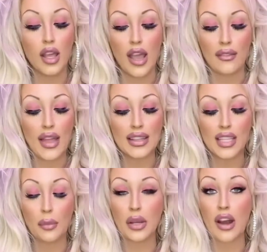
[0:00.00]
if that's
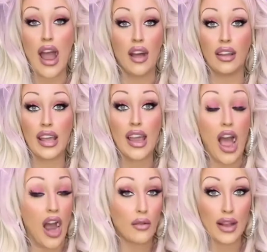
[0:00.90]
up your alley,
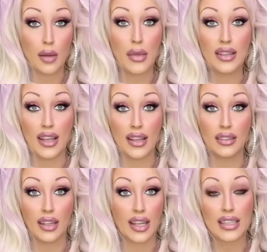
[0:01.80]
I recommend it.
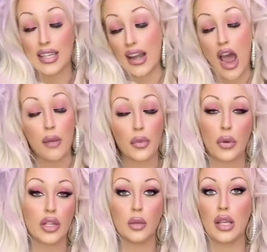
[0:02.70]
Like I said, I'm
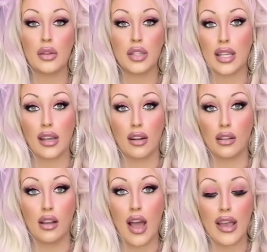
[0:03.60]
going to be using it on
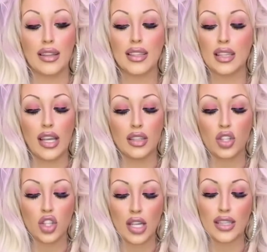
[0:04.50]
clients. It's
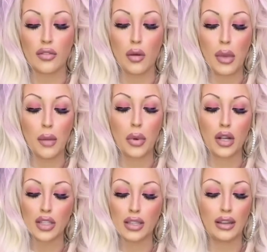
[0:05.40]
just for me
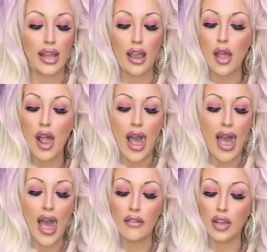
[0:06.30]
personally. I
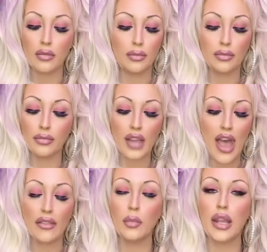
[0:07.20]
haven't
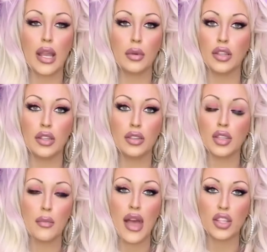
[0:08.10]
been able
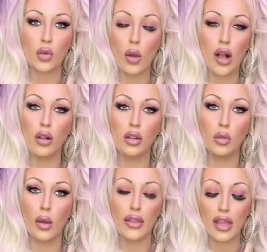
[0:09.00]
to mesh well
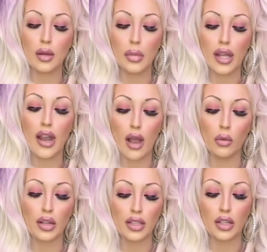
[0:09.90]
with it, but I
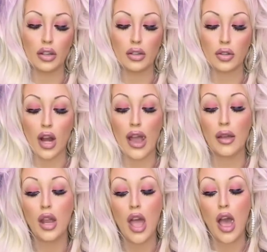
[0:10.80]
will continue to try it.
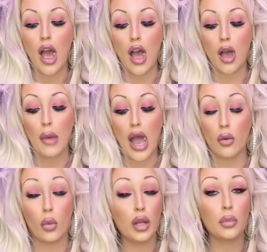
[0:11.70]
I
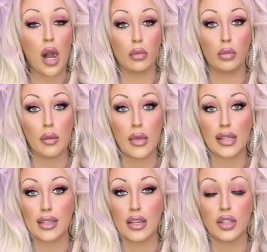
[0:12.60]
will probably
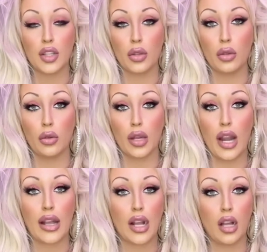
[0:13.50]
mix it into an
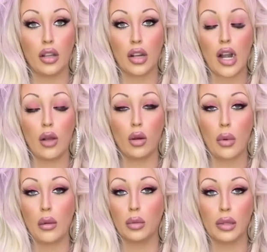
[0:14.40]
eye color. I will
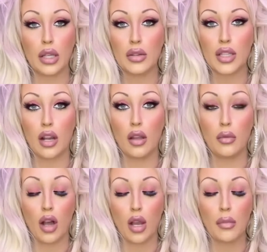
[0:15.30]
probably use it
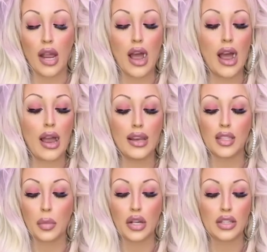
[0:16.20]
on my eyes
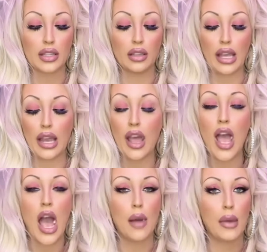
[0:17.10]
personally.
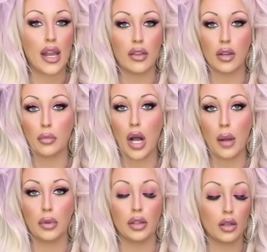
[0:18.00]
I might even
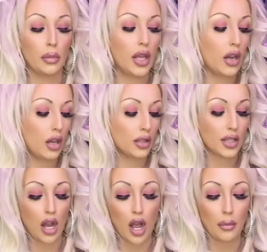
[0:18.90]
pop a little bit on
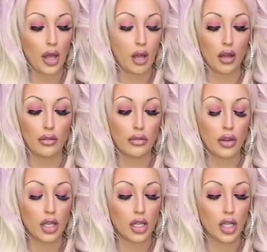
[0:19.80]
top of,
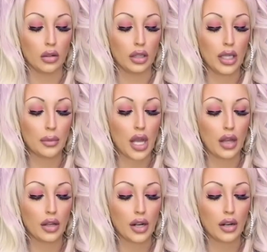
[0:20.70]
you know, lip
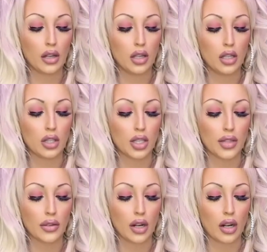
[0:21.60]
color, just
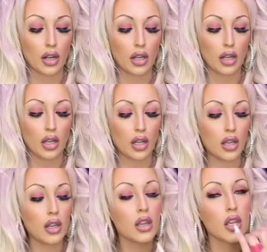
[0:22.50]
for
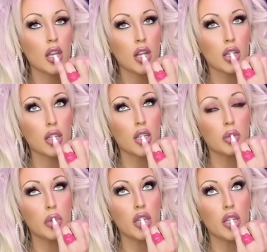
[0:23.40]
a little
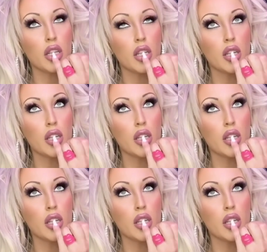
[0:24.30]
bit.